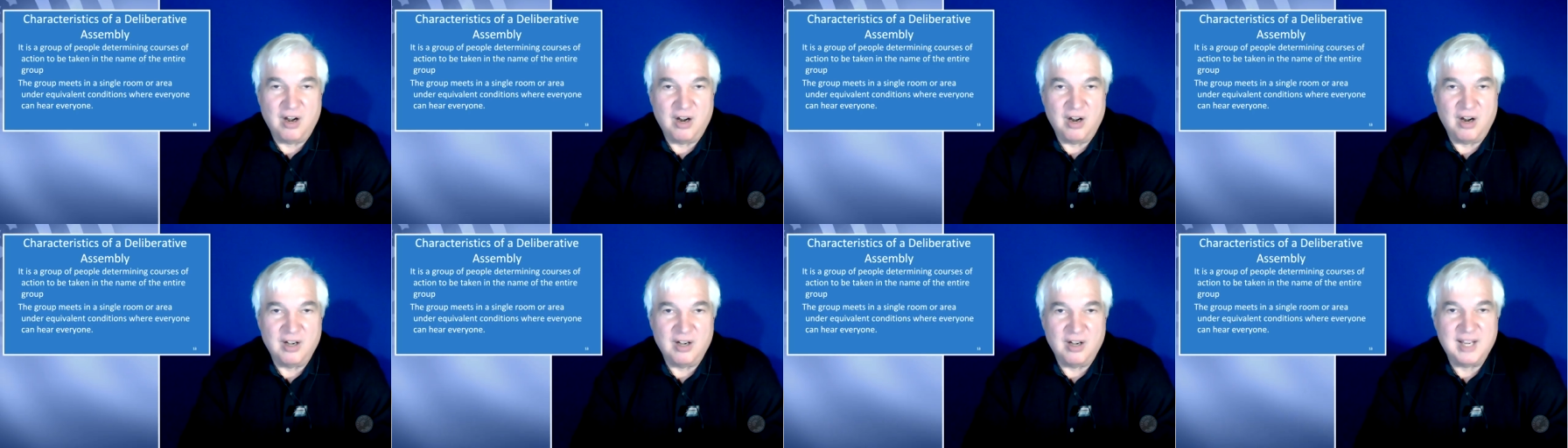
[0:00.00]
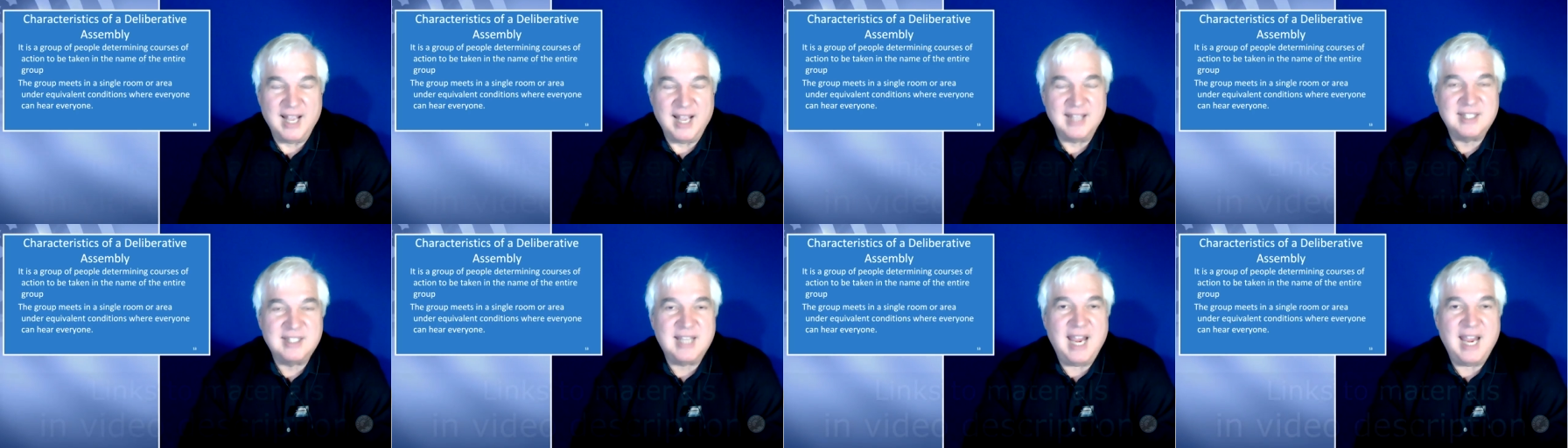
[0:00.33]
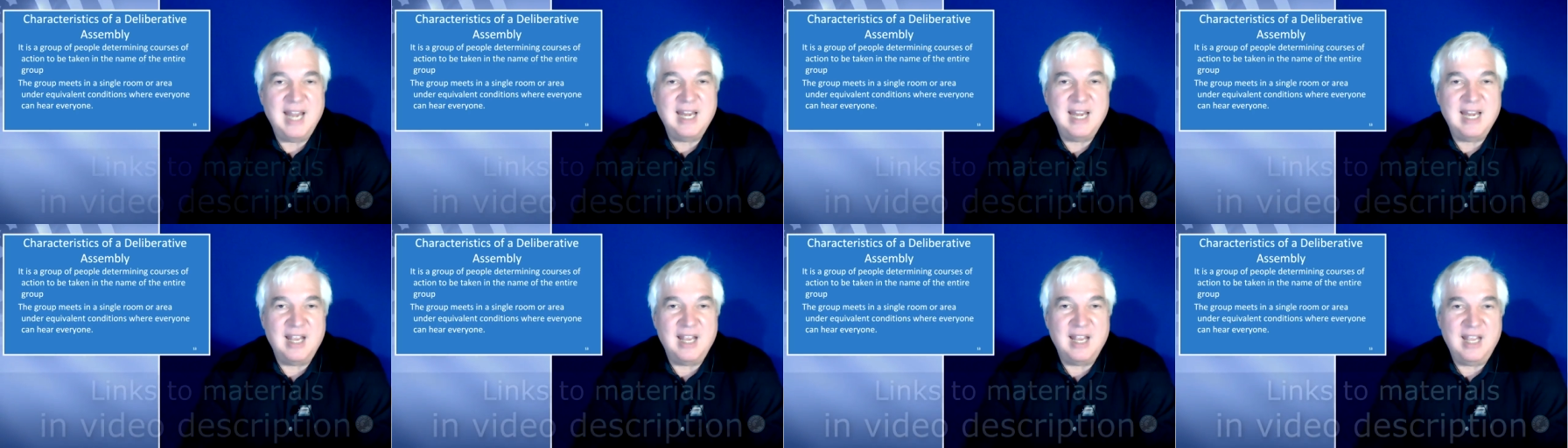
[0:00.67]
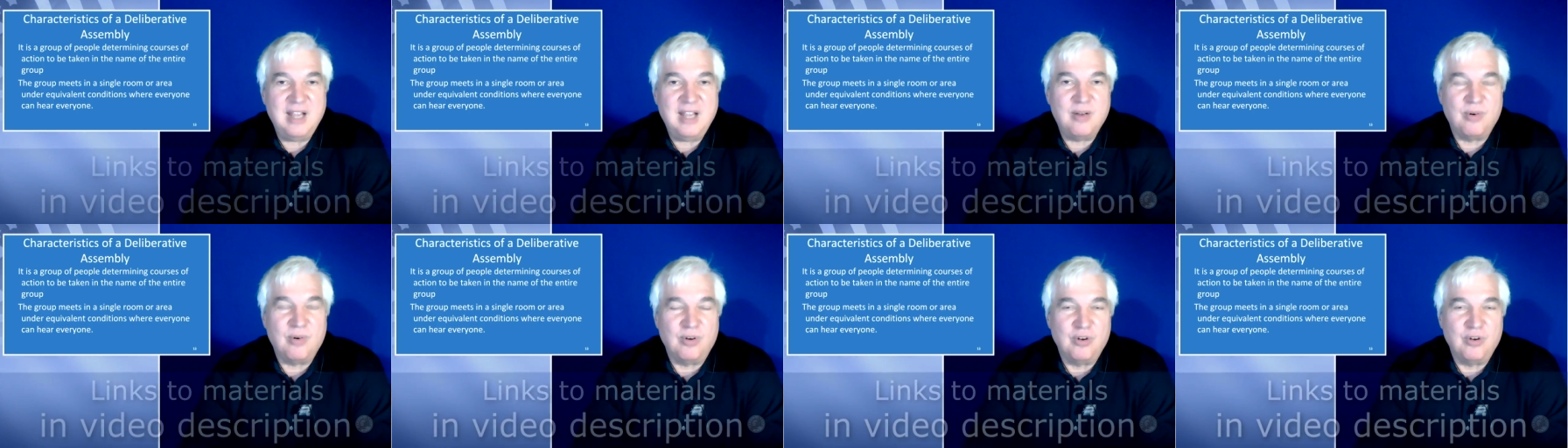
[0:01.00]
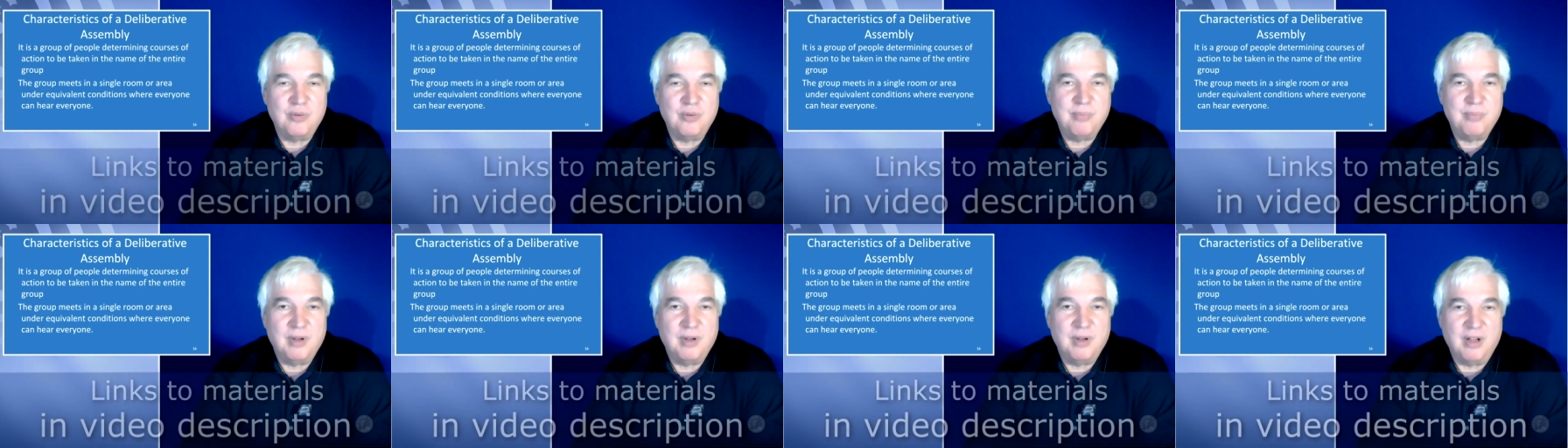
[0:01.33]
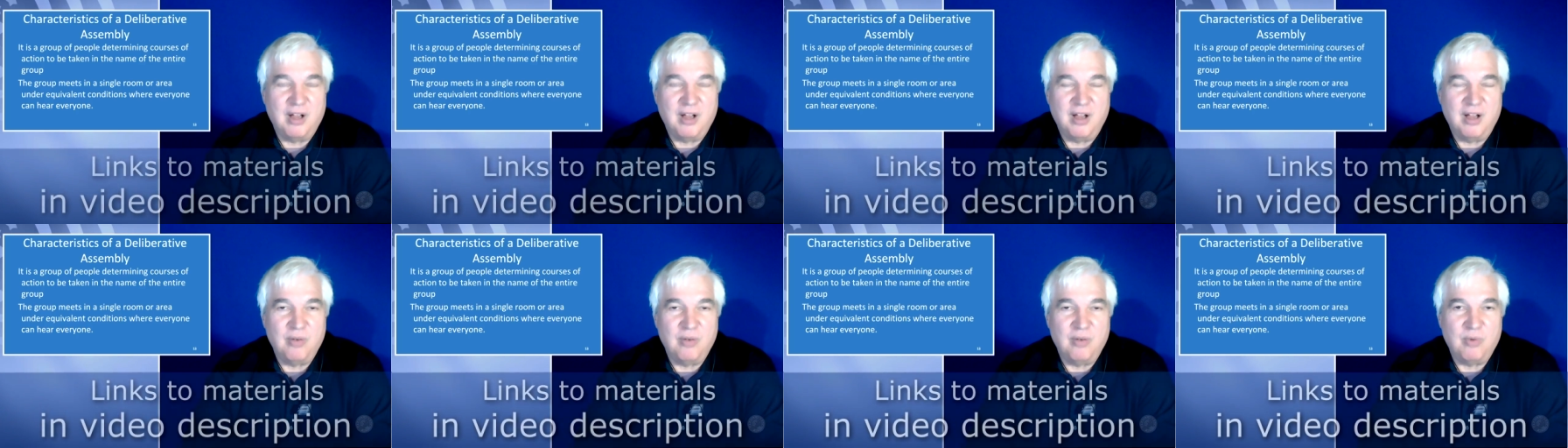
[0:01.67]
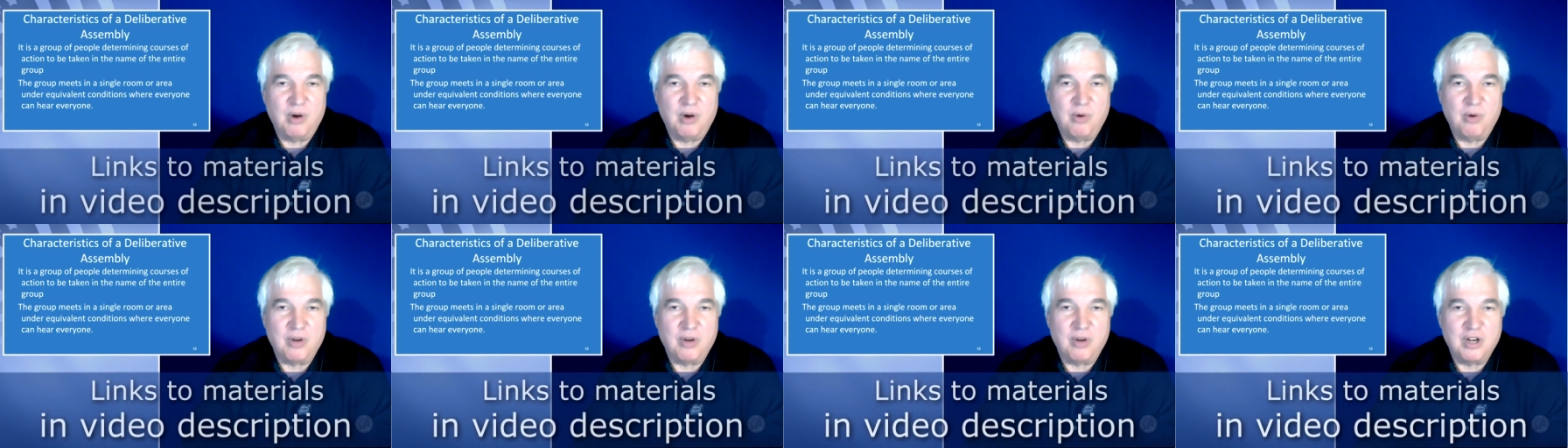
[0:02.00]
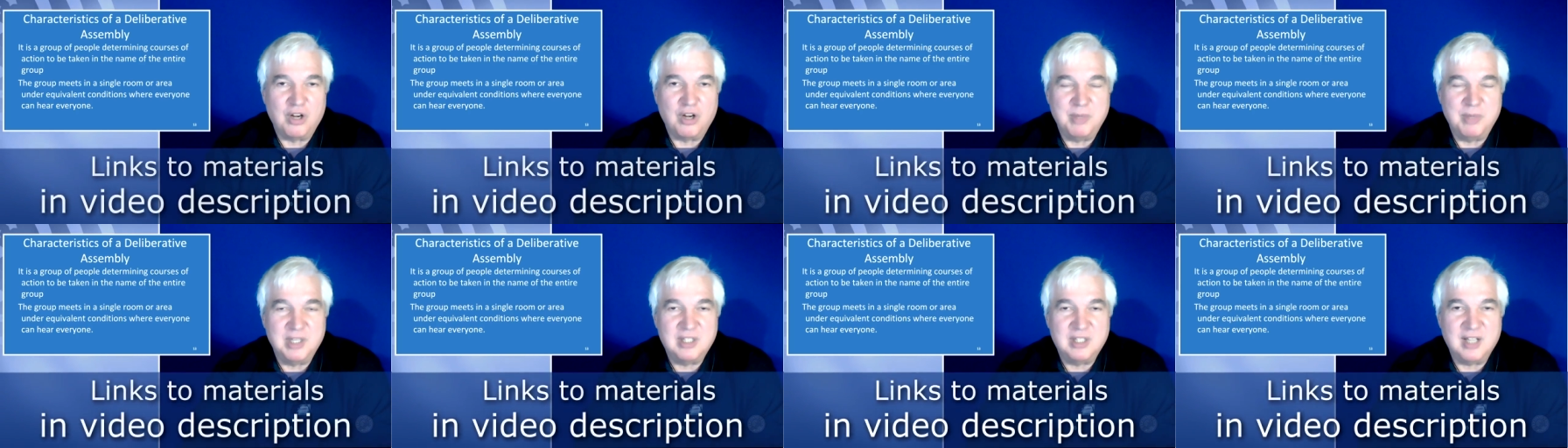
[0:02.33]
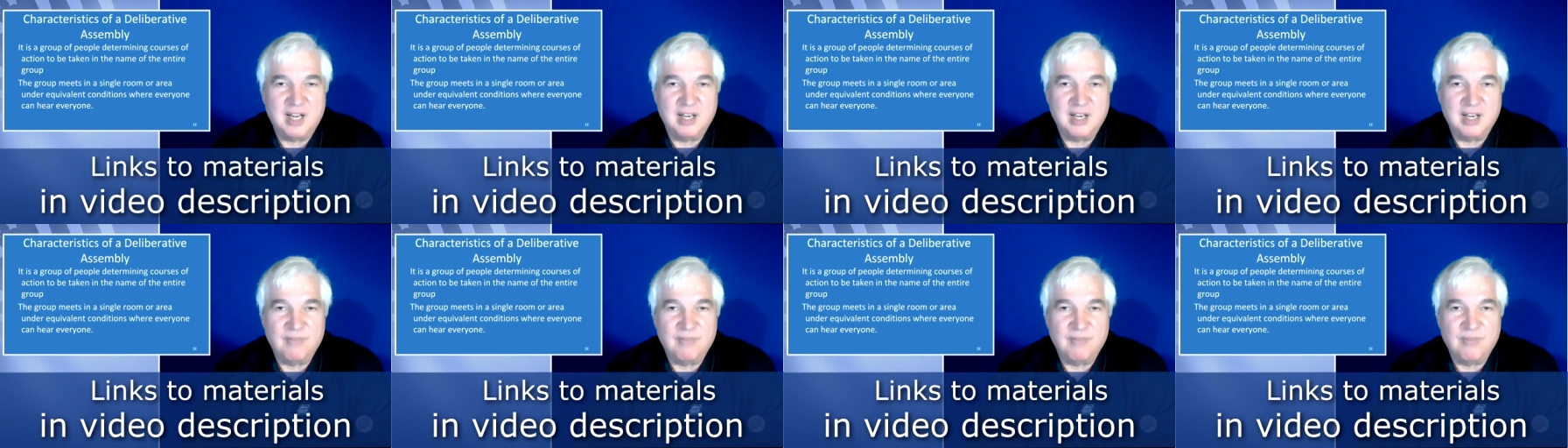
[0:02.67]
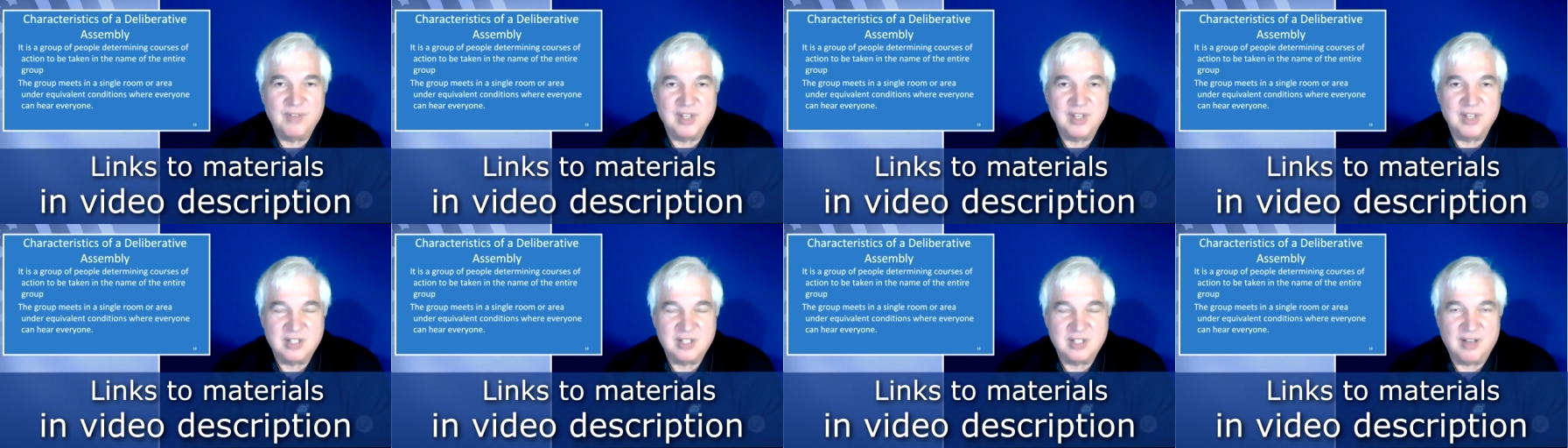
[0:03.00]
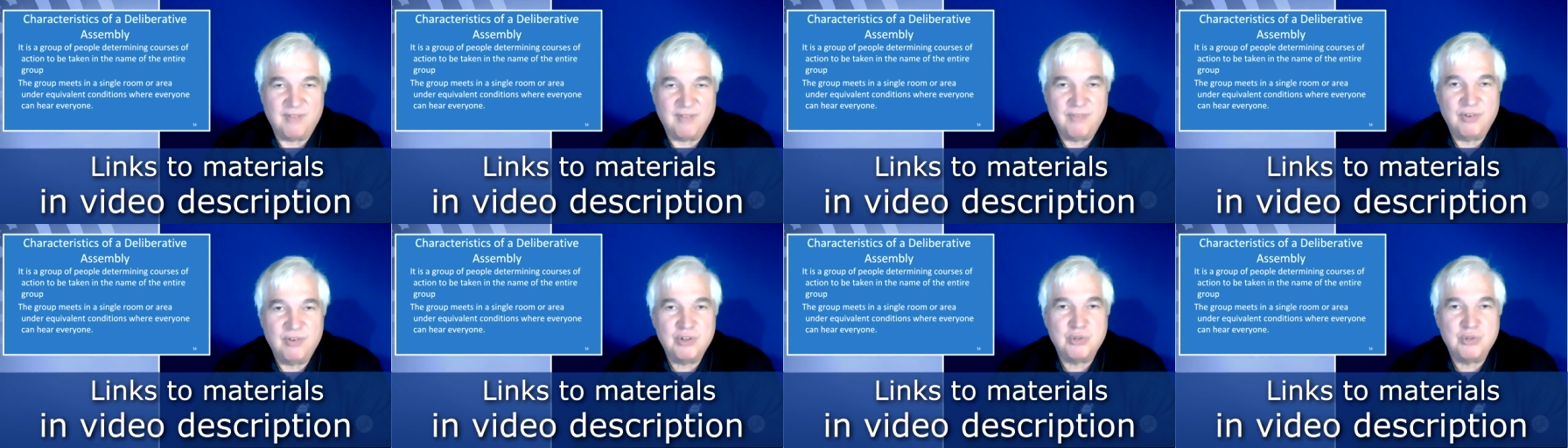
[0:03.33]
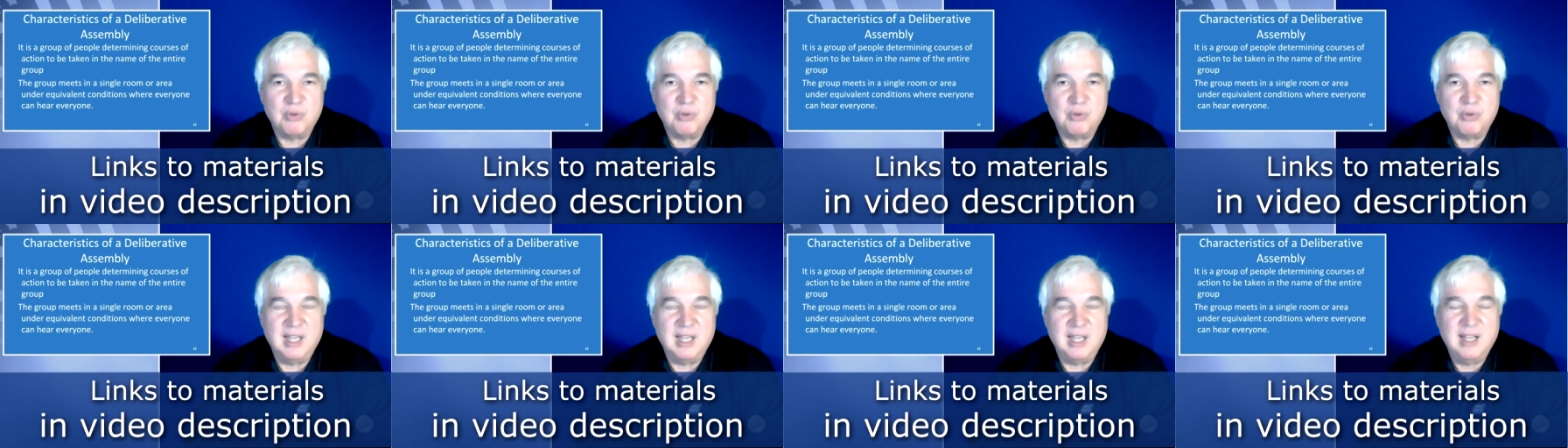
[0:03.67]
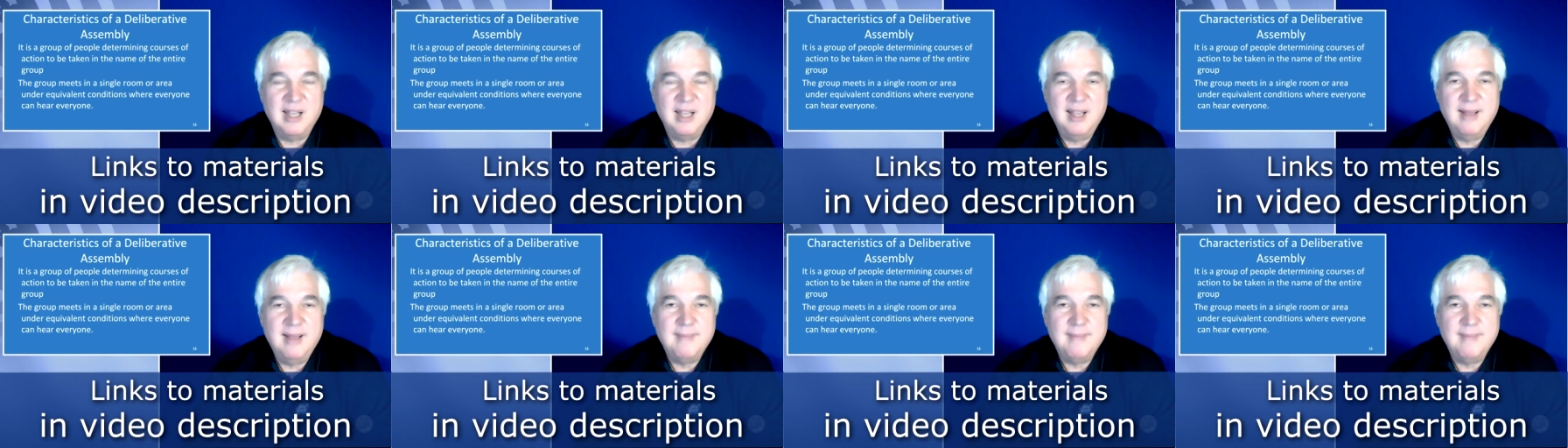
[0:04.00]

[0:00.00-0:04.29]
our Cascadia e group, uh, where we're going to be studying this stuff virtually,